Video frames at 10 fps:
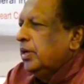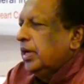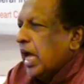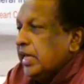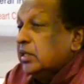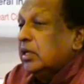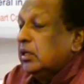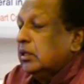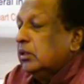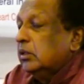like
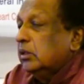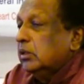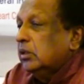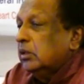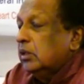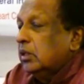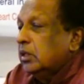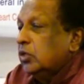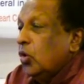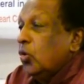
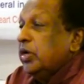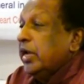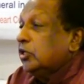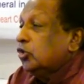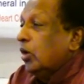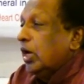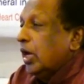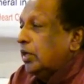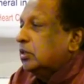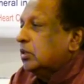non-NATO
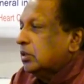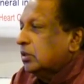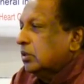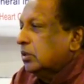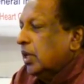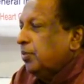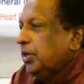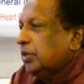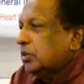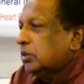allies. That
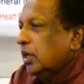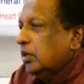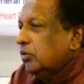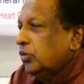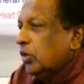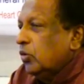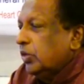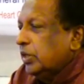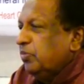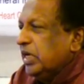means you are
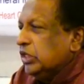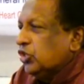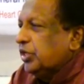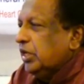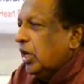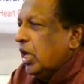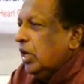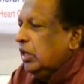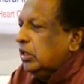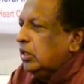not a military
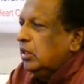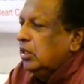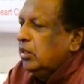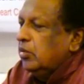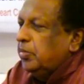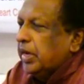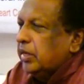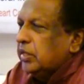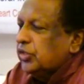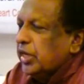ally, but
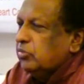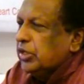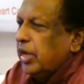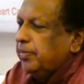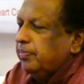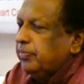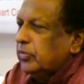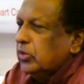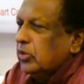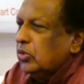at the same time
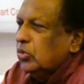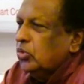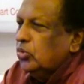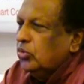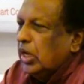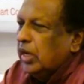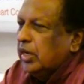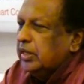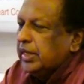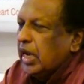you
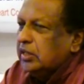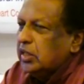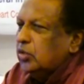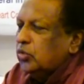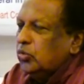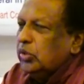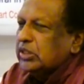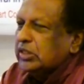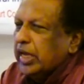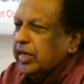are entitled to the
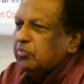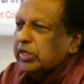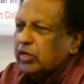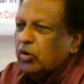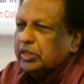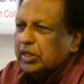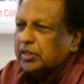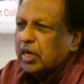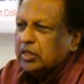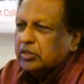same technological
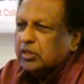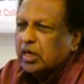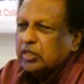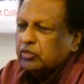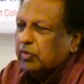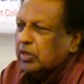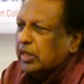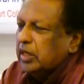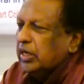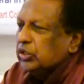transfer
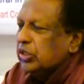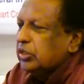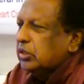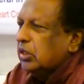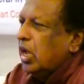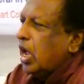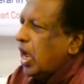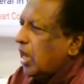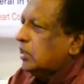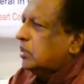regulations
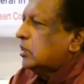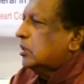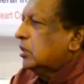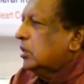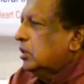as